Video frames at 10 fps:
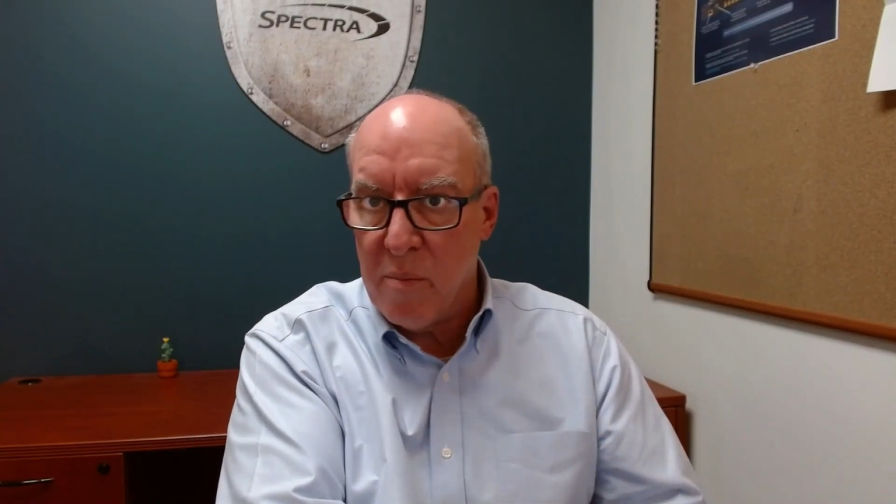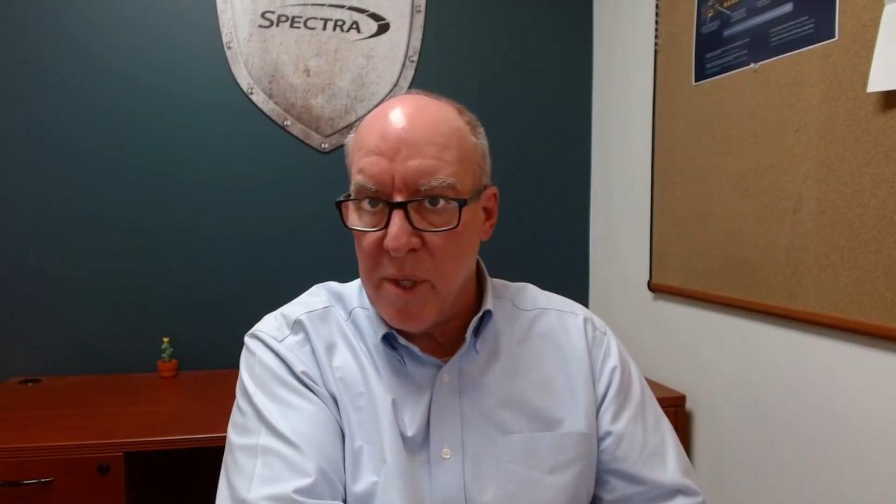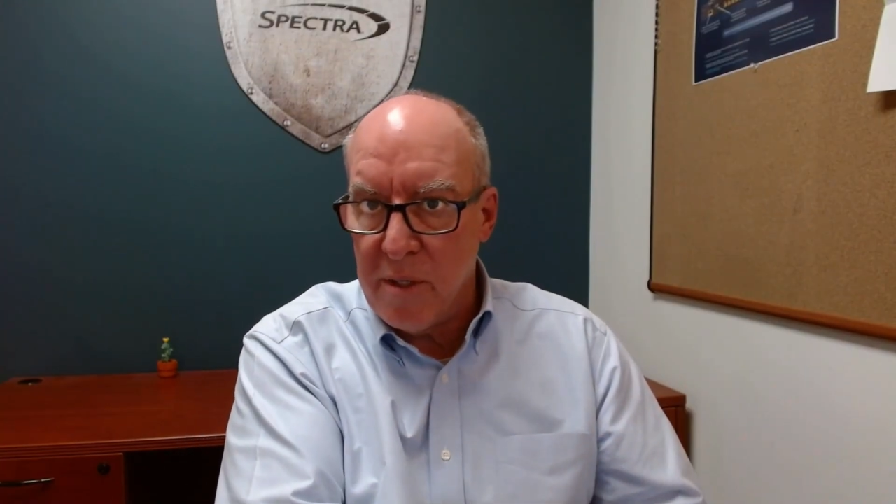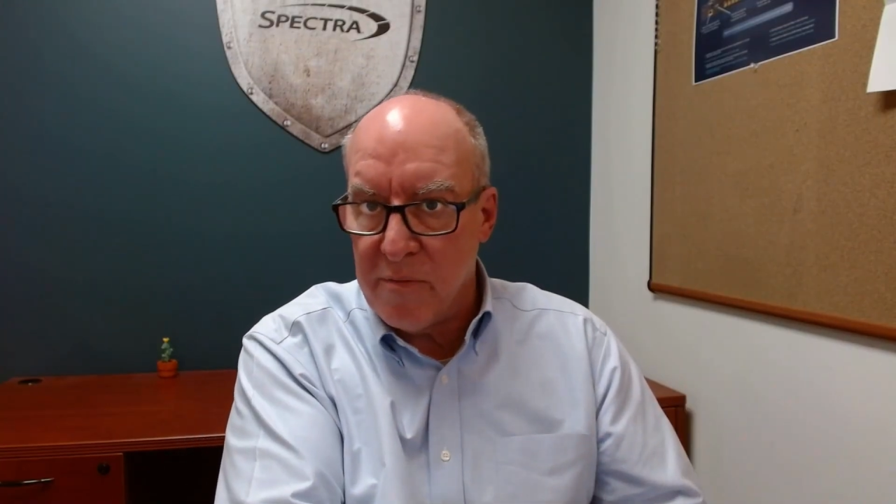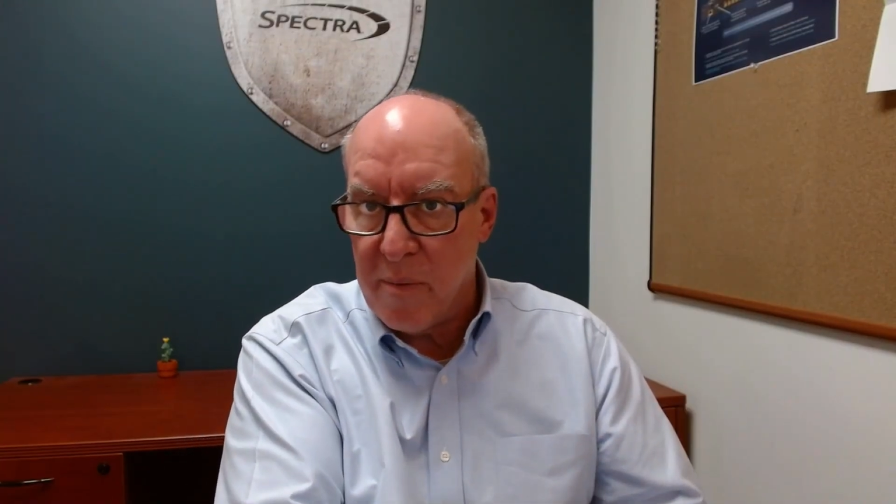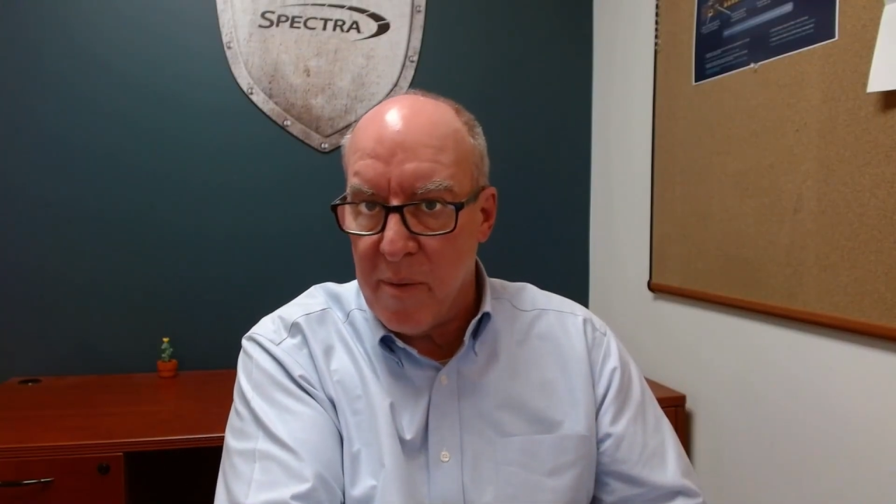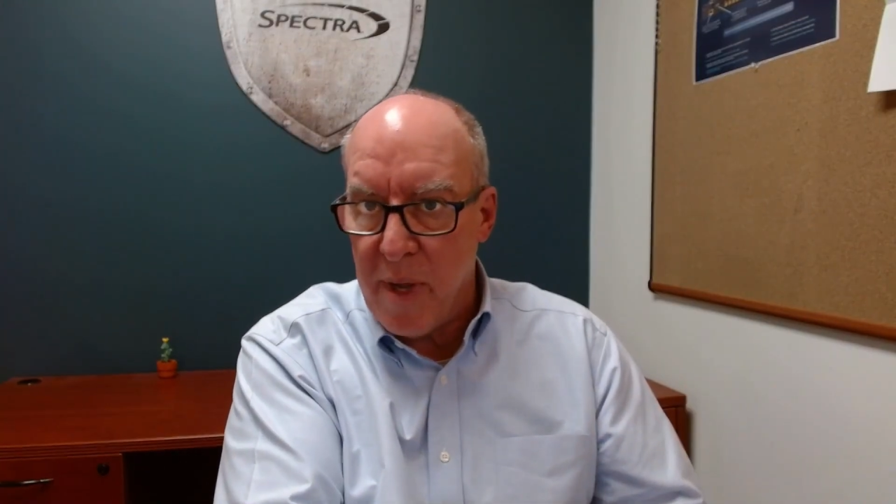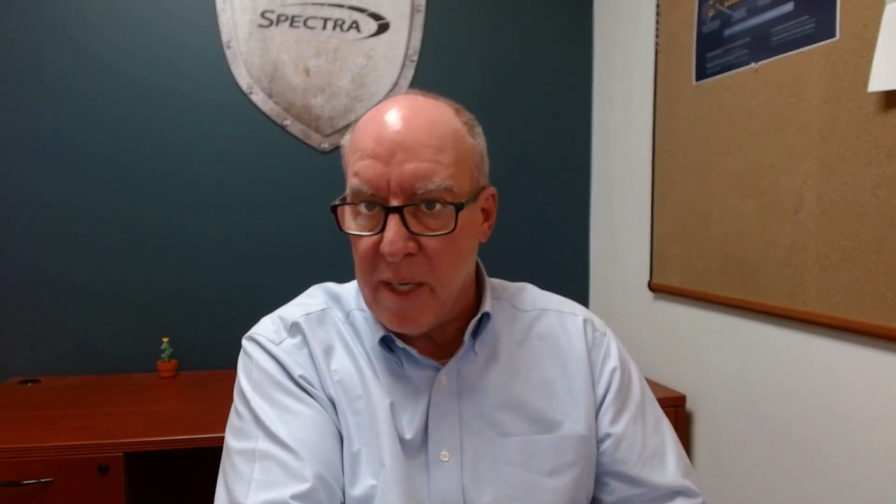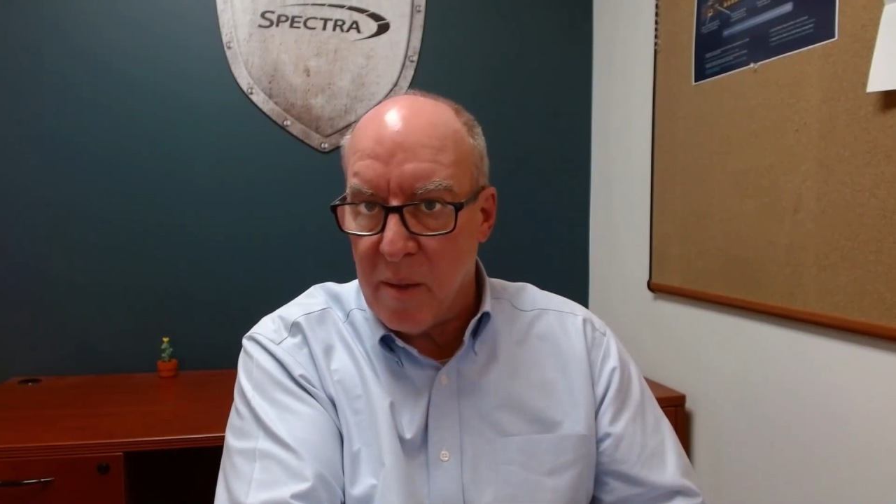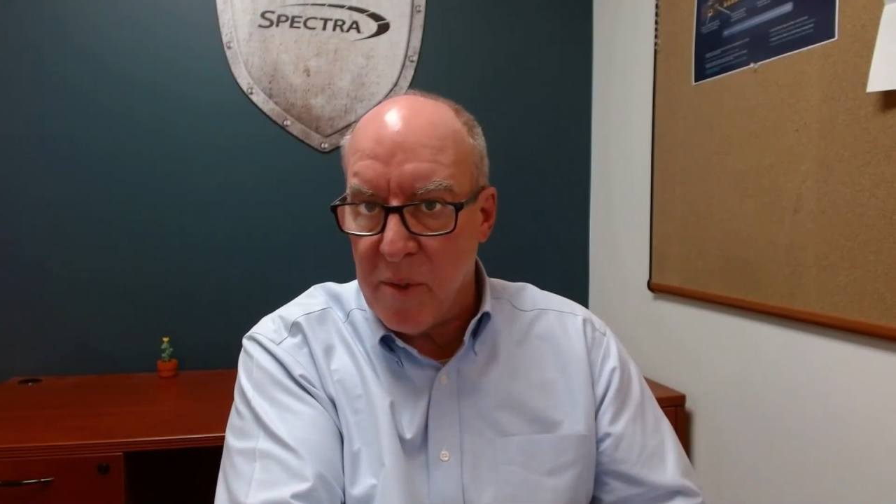bill from
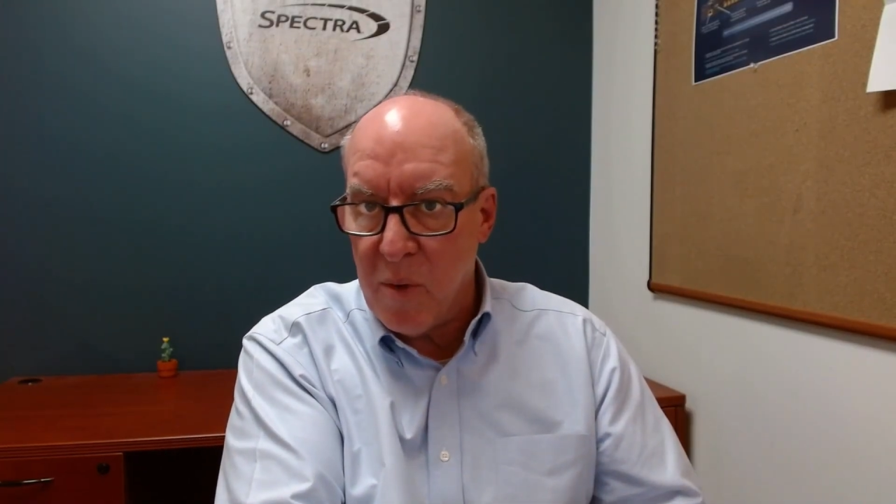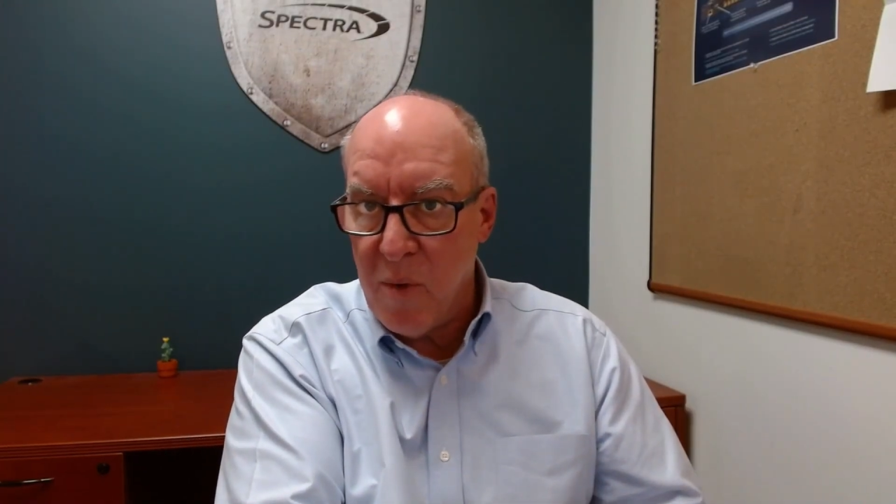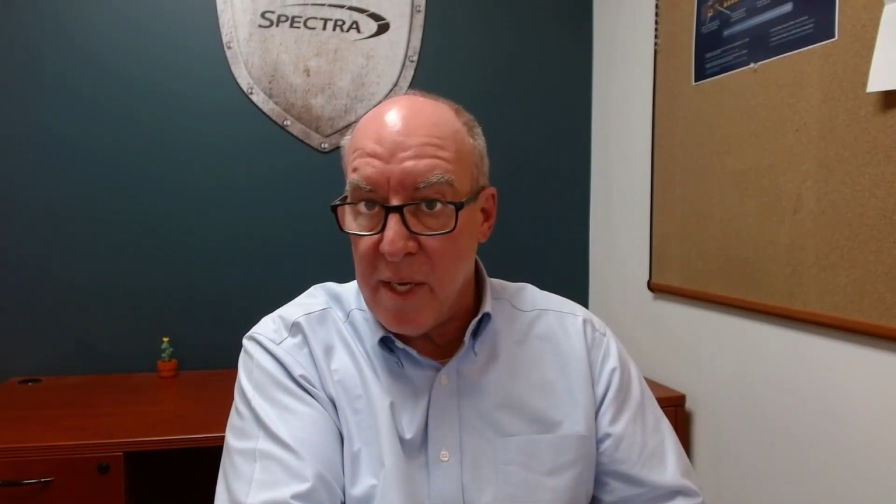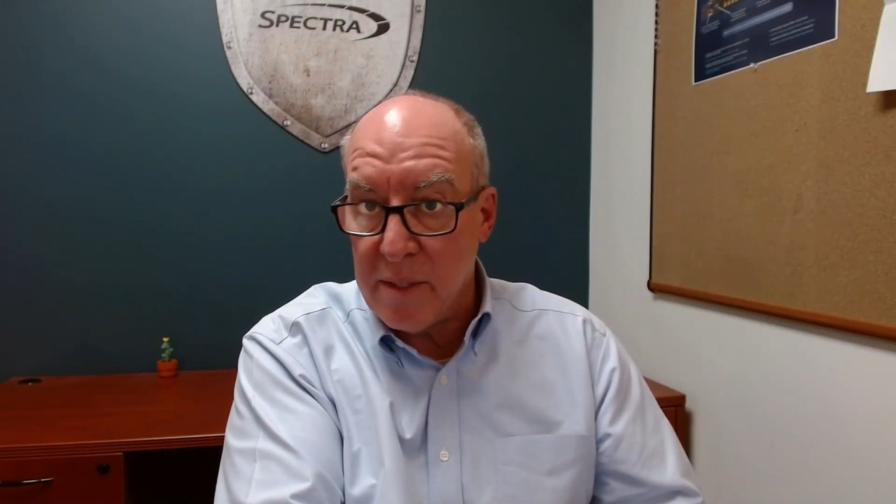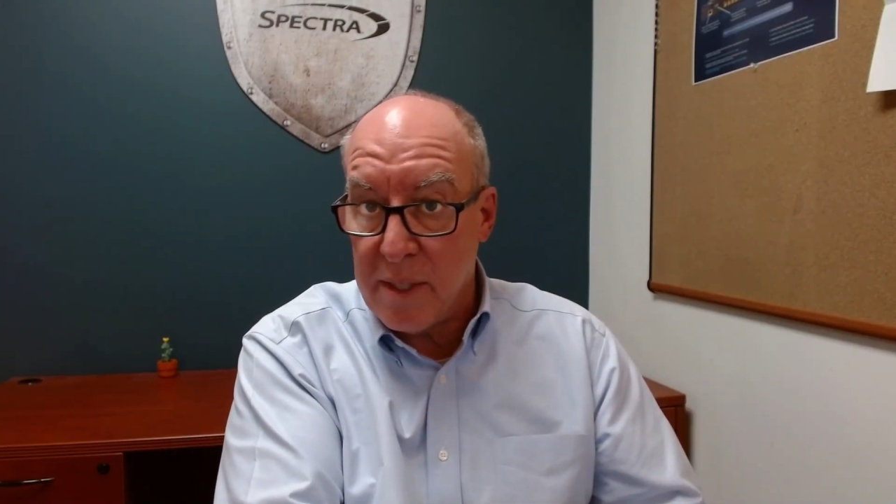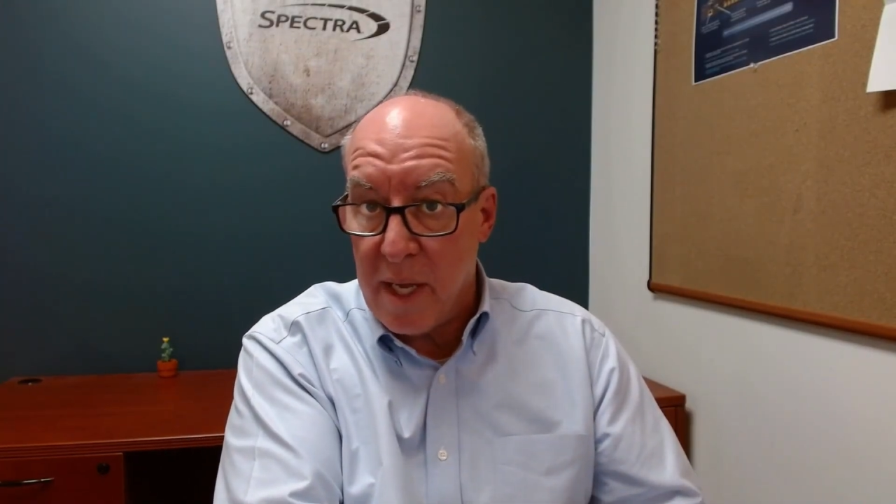AWS